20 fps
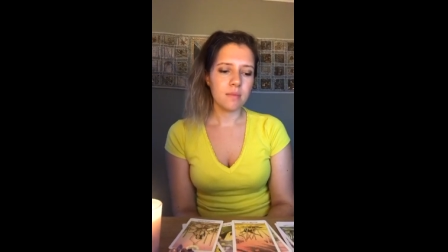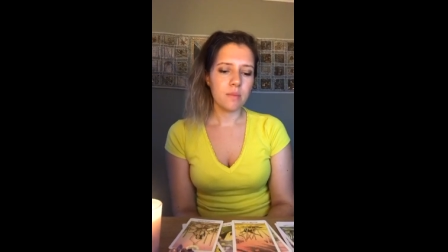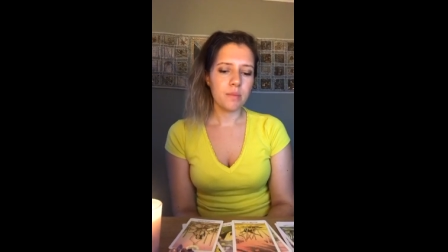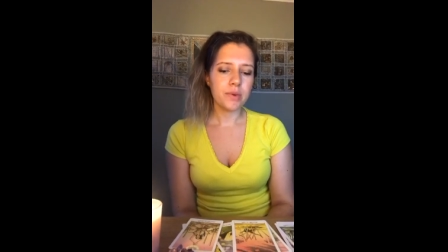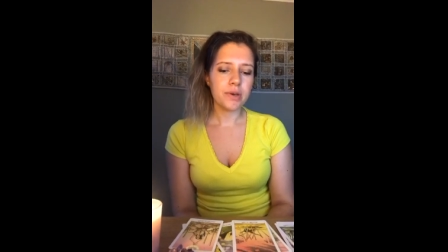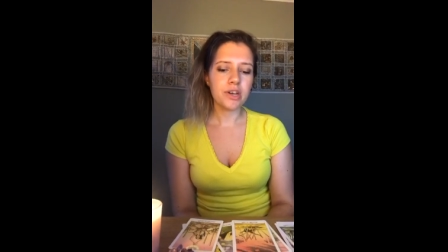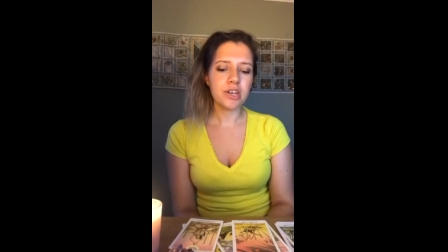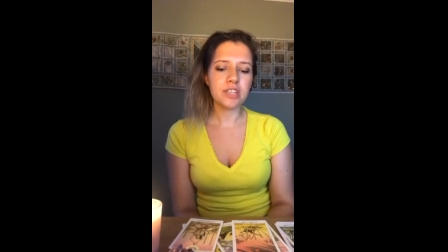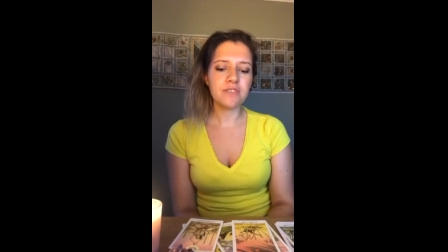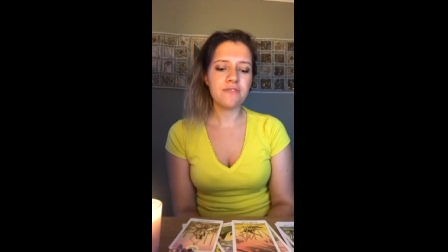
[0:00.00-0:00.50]

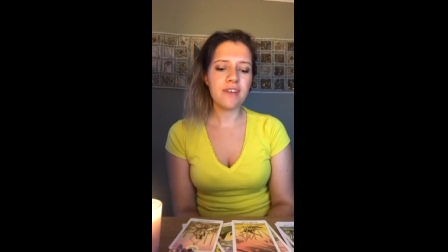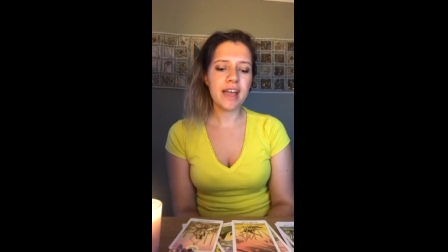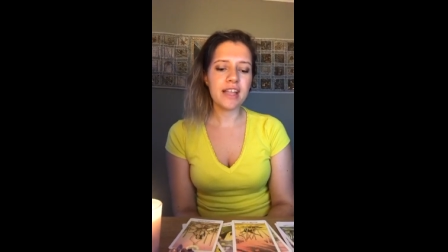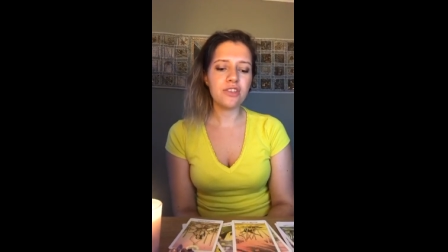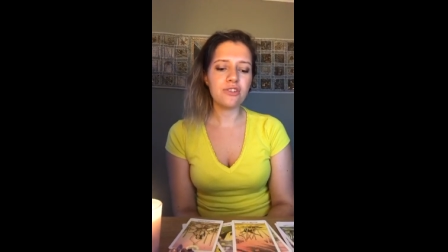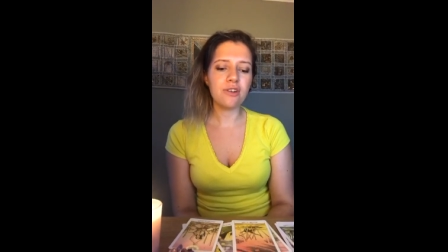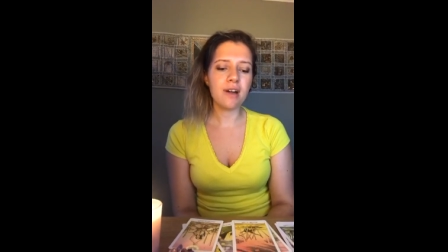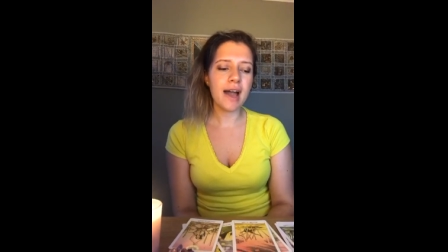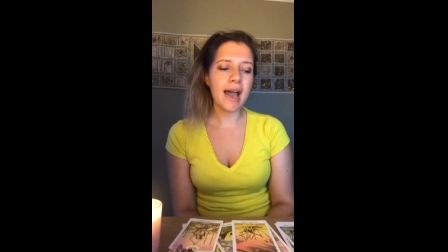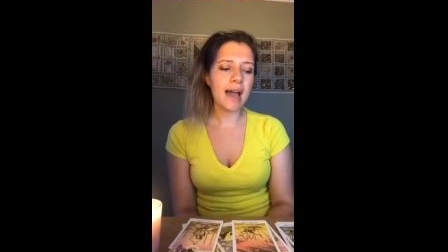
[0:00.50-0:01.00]
Because then
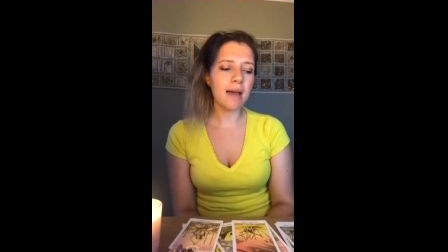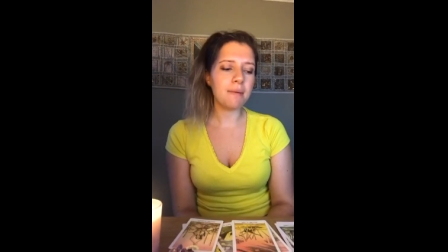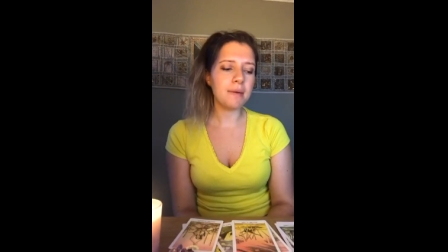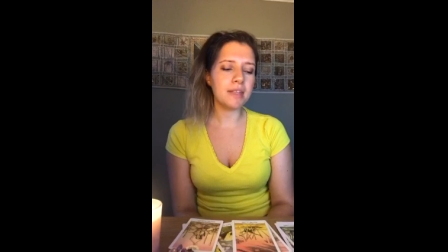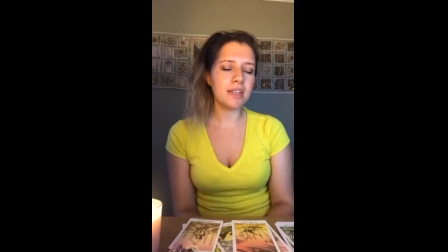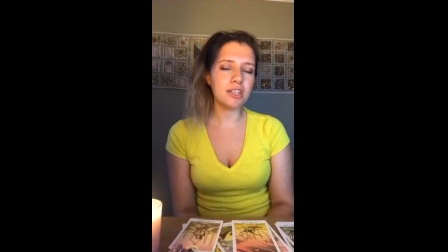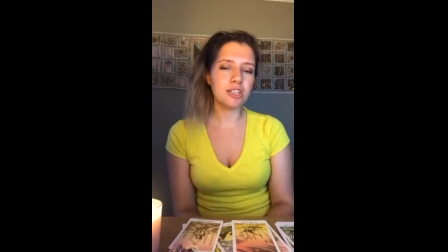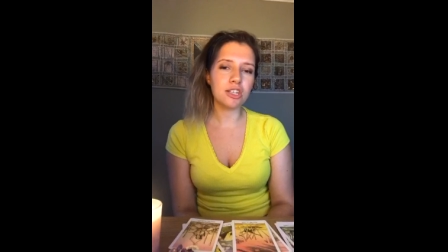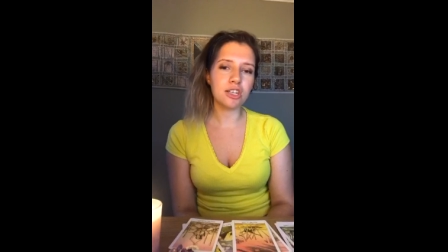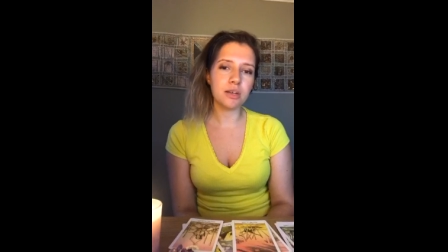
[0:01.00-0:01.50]
your
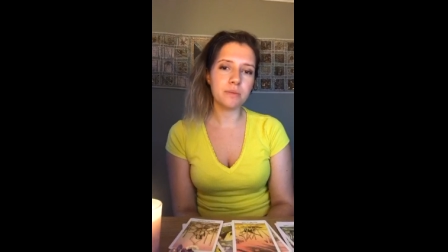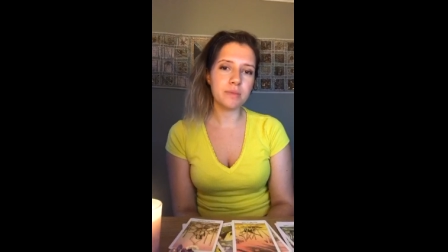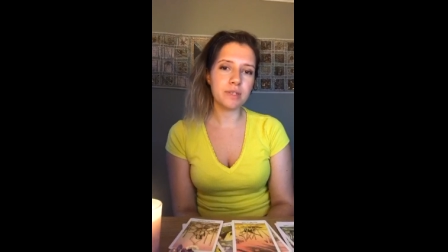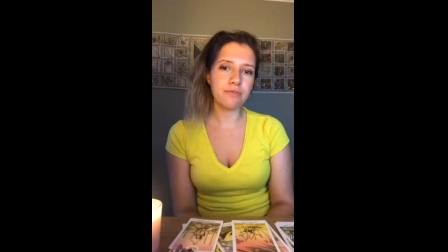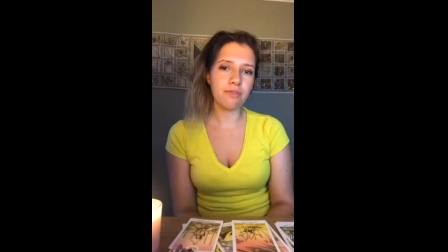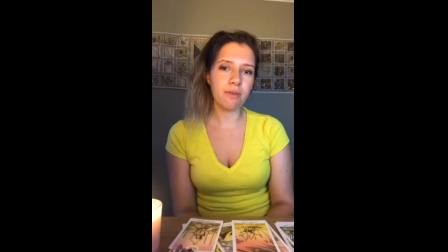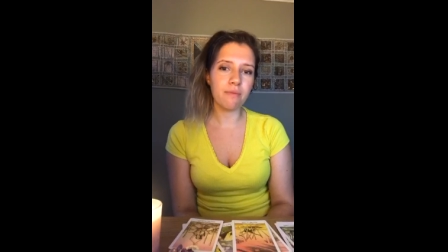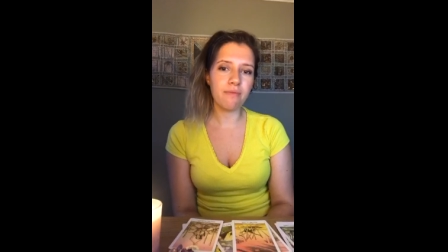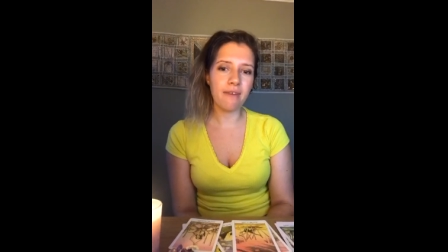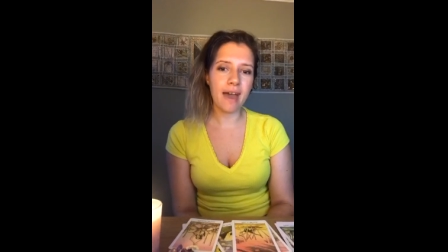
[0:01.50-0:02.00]
happiness comes
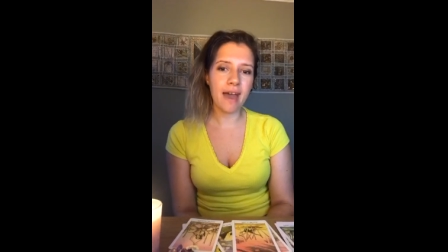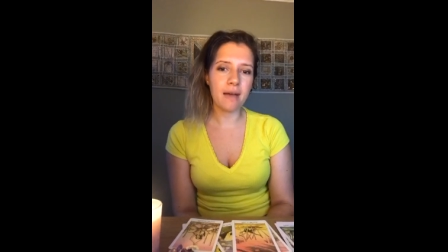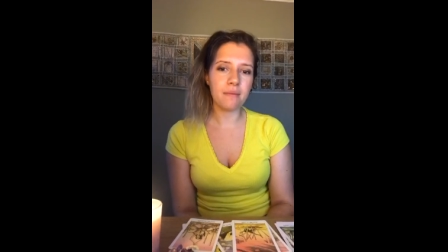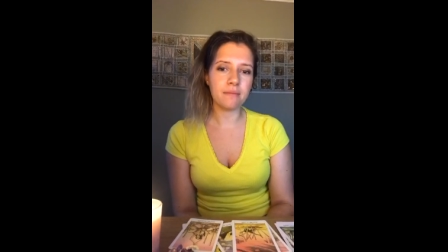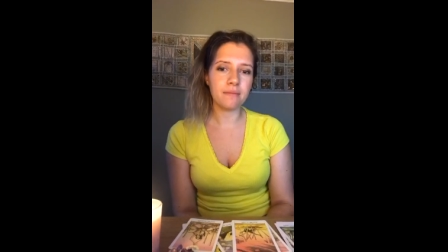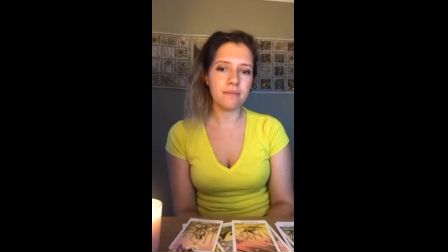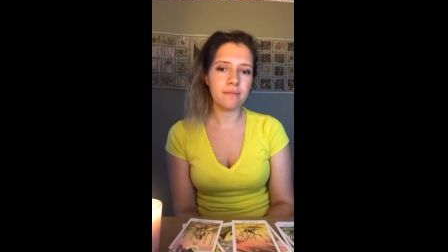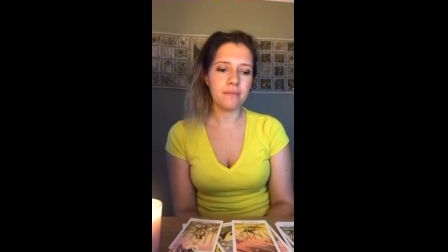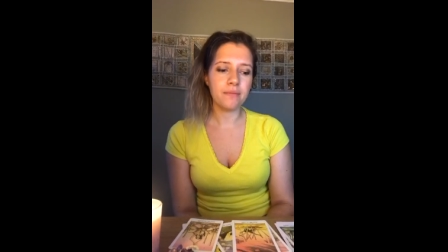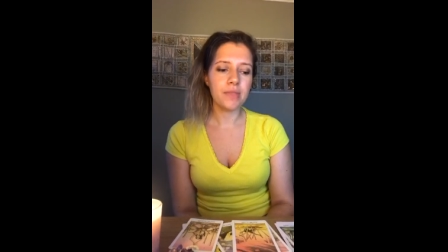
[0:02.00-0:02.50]
from
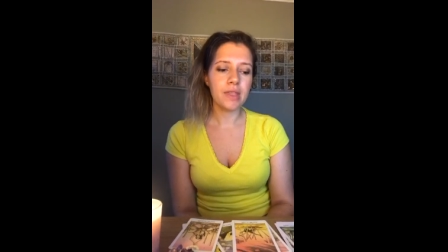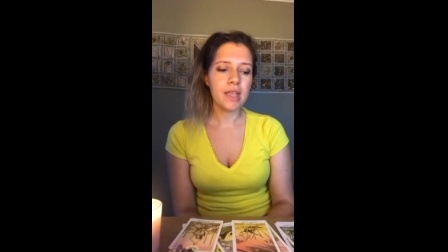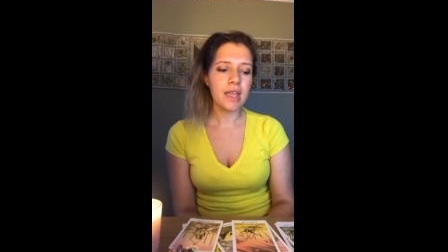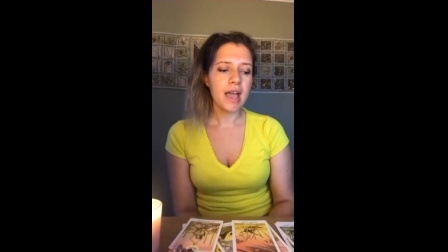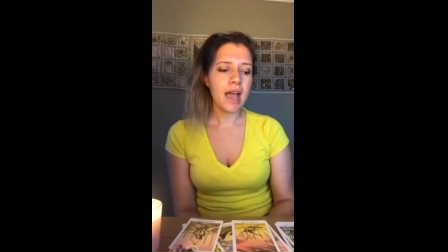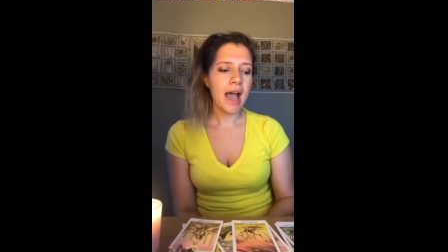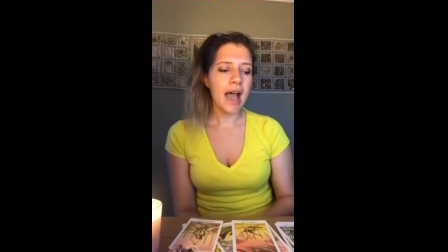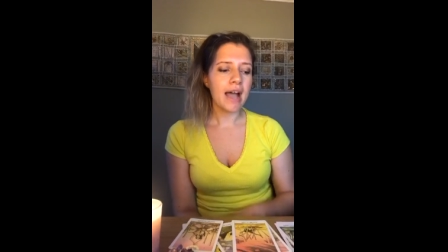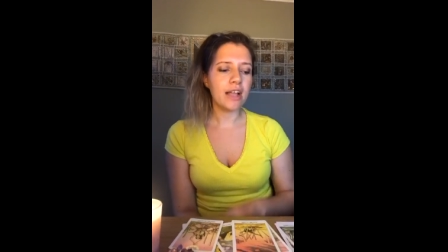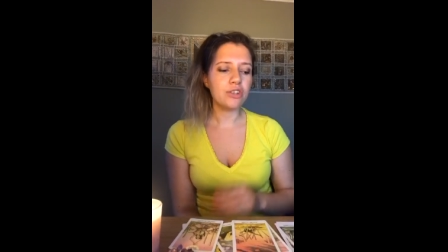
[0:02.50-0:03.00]
them,
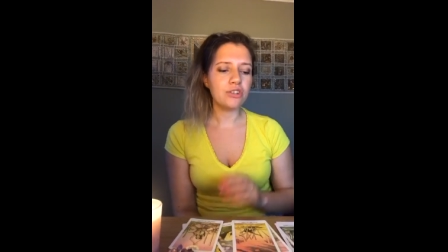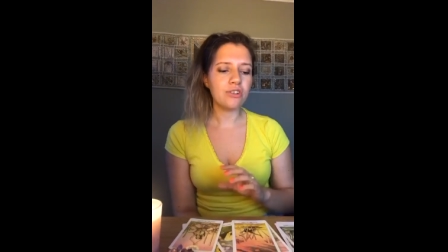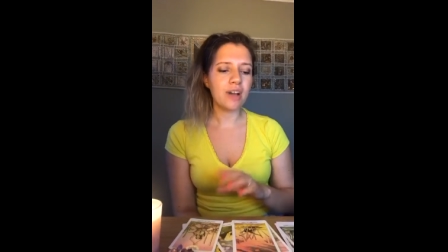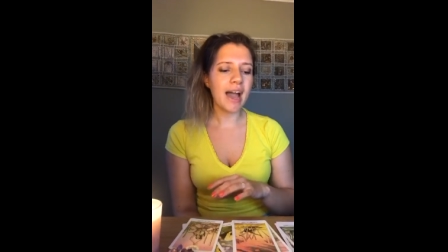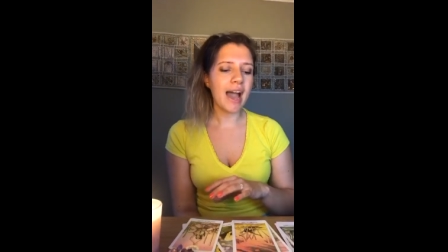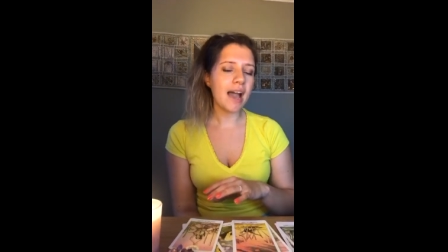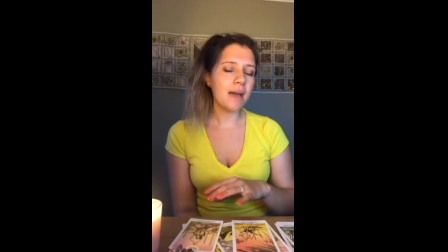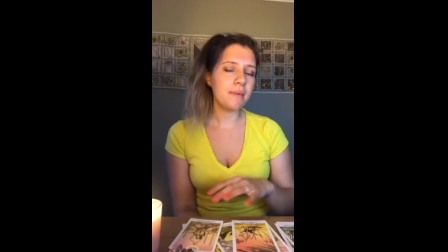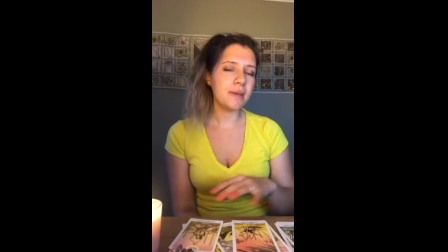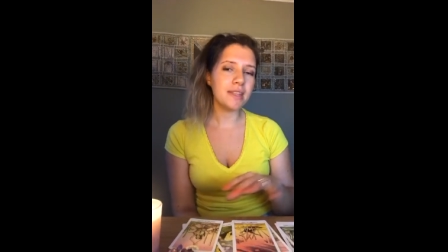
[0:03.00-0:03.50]
and your
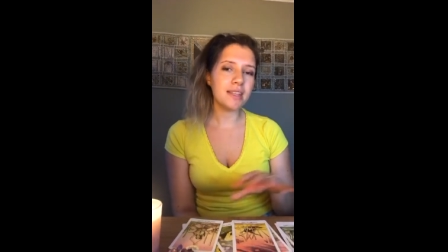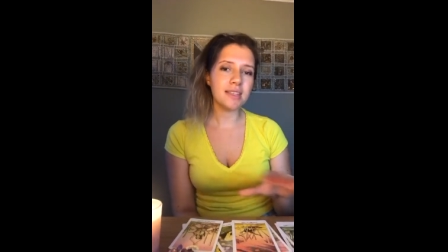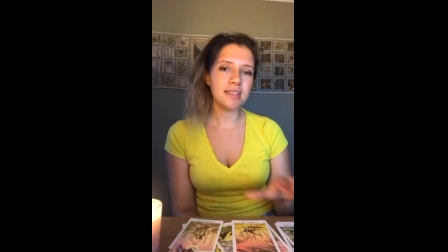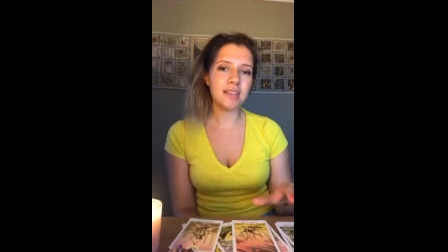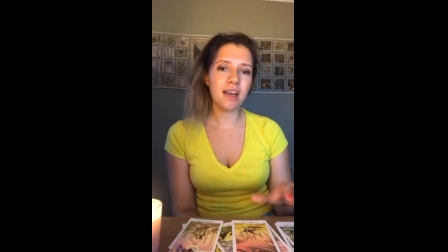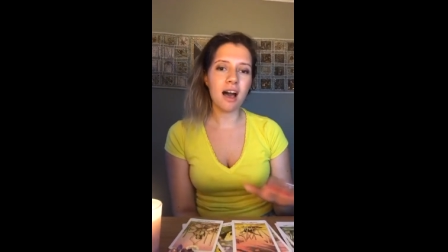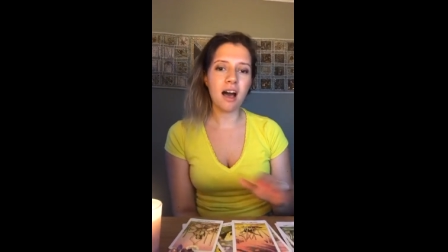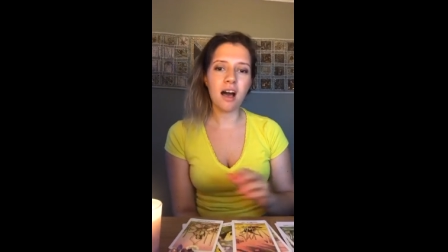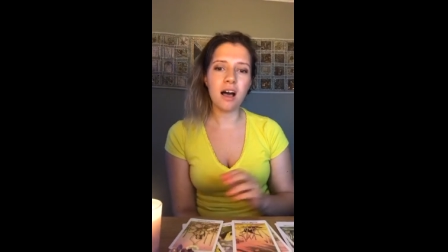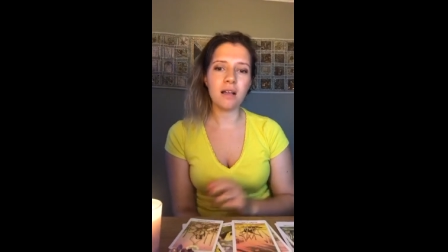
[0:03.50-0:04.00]
happiness
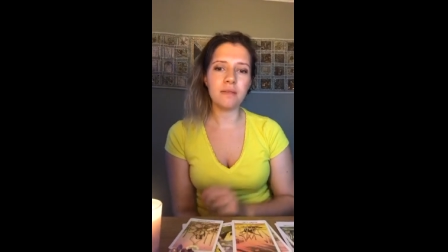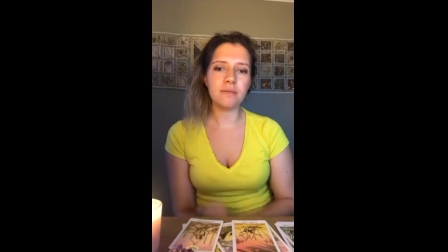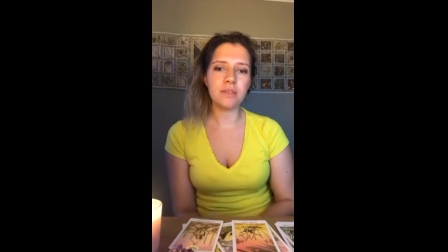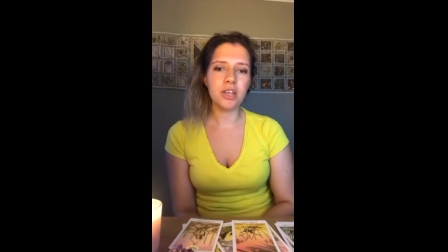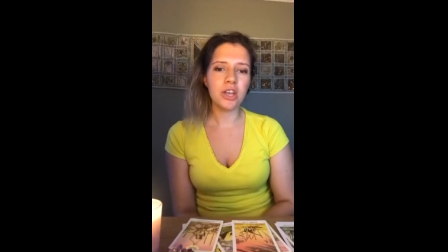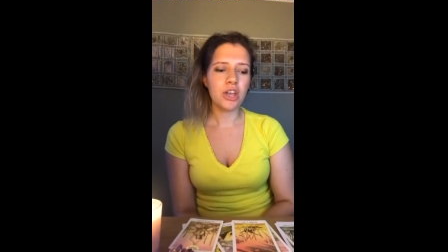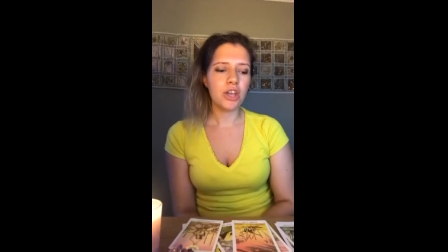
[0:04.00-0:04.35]
can't.